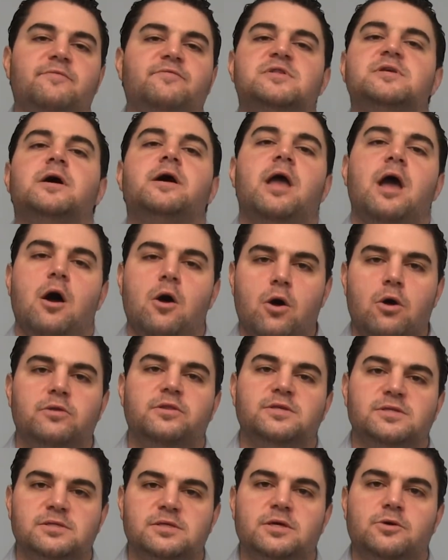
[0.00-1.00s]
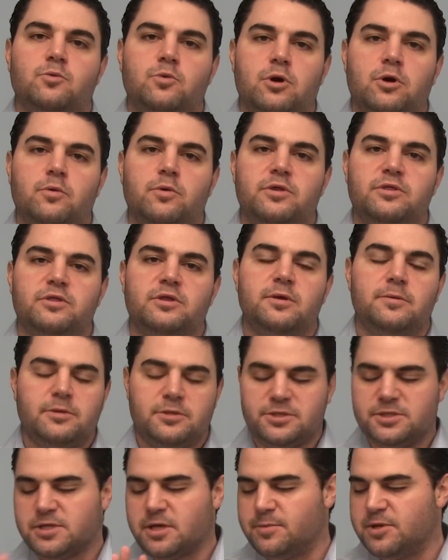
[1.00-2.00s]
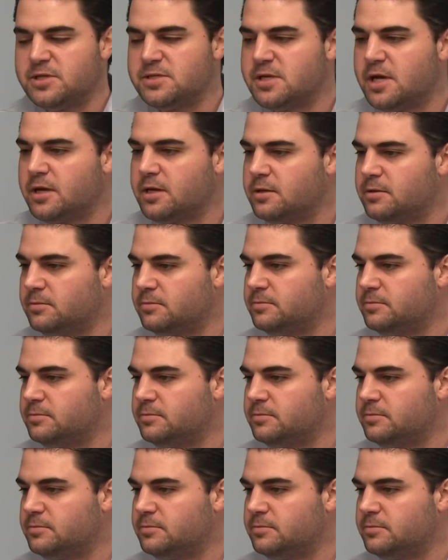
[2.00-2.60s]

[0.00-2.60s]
even tell you how hard this is going to work with. Just give me a second.